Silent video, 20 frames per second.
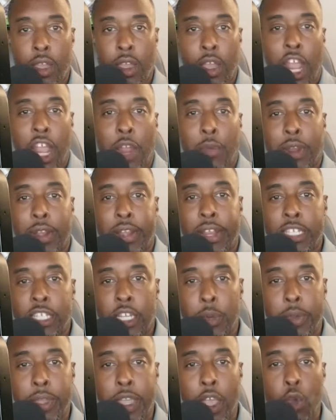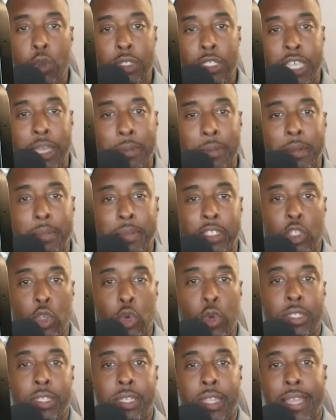All right, Raider Nation, here we go. Segment number two
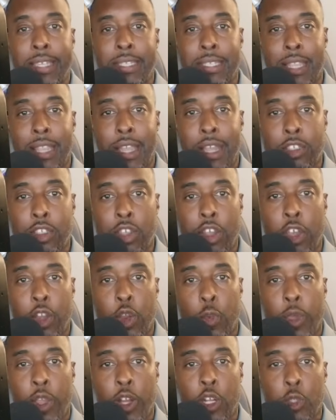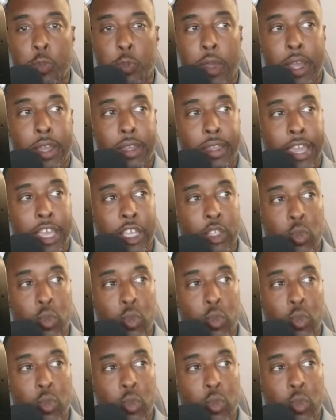of today's Locked On Raiders podcast.